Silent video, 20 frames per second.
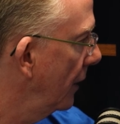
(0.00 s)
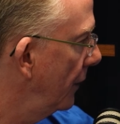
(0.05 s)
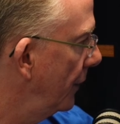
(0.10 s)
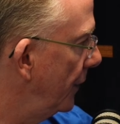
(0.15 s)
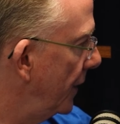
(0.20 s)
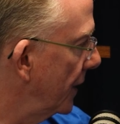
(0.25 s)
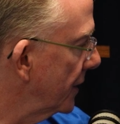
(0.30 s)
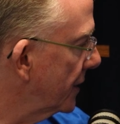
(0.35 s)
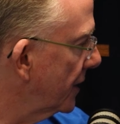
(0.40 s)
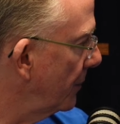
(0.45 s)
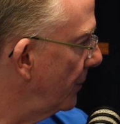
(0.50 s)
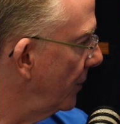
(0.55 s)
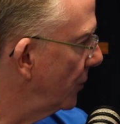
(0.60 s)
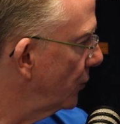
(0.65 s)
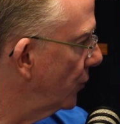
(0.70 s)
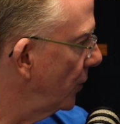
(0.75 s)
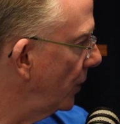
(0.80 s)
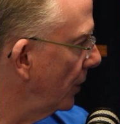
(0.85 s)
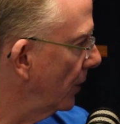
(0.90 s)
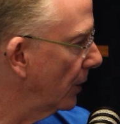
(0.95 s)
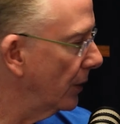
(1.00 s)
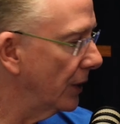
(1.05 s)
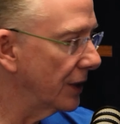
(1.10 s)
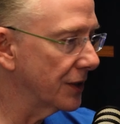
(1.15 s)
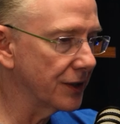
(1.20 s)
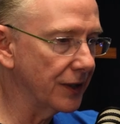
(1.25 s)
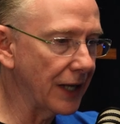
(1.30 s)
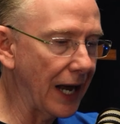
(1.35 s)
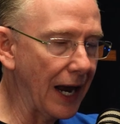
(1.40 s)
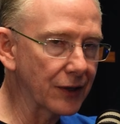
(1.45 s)
This image here
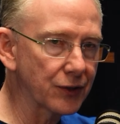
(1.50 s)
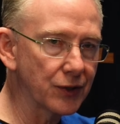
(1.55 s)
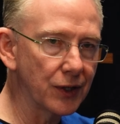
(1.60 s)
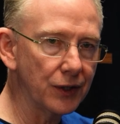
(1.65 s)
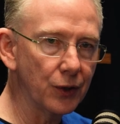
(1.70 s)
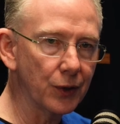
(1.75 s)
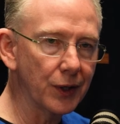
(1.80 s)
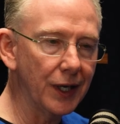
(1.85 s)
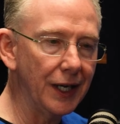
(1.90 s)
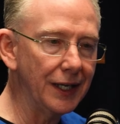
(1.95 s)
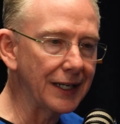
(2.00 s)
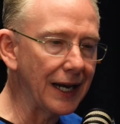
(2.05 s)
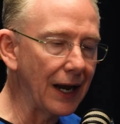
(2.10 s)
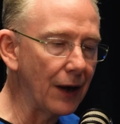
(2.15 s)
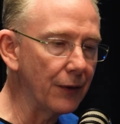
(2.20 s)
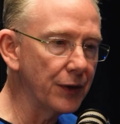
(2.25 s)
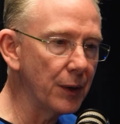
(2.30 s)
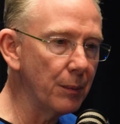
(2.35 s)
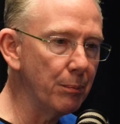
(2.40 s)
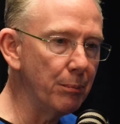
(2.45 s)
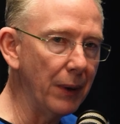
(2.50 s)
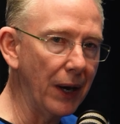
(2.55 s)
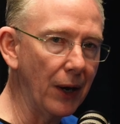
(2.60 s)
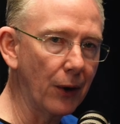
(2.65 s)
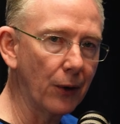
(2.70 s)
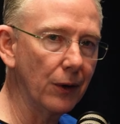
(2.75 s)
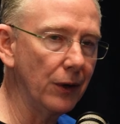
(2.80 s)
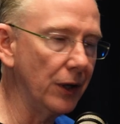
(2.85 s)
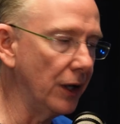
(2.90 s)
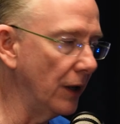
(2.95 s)
is actually looking down the
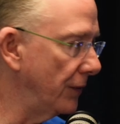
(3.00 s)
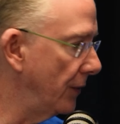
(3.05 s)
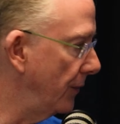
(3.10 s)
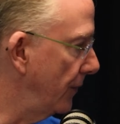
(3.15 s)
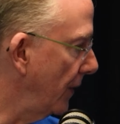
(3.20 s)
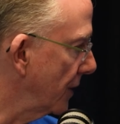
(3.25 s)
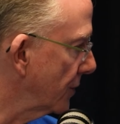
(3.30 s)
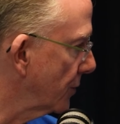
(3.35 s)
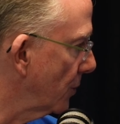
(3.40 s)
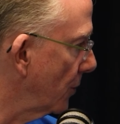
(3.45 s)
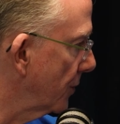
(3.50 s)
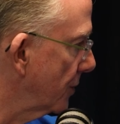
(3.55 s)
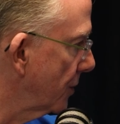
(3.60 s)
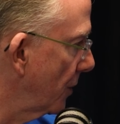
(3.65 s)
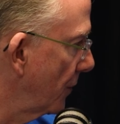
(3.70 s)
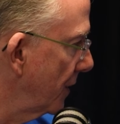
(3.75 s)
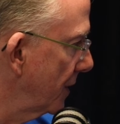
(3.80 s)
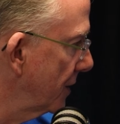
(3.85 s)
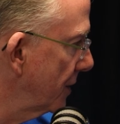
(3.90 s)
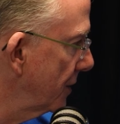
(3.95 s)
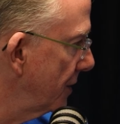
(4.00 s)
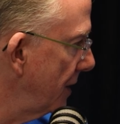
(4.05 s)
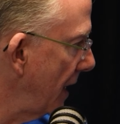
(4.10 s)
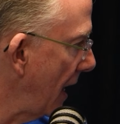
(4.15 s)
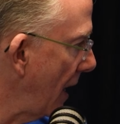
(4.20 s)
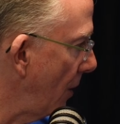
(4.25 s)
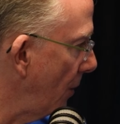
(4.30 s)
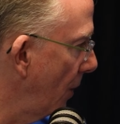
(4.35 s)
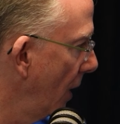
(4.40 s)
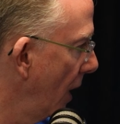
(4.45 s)
barrel of the vessel. So this is
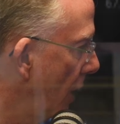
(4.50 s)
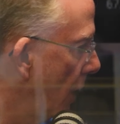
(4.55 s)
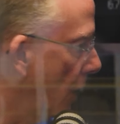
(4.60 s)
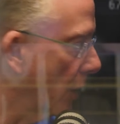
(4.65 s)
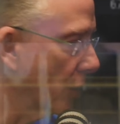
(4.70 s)
now a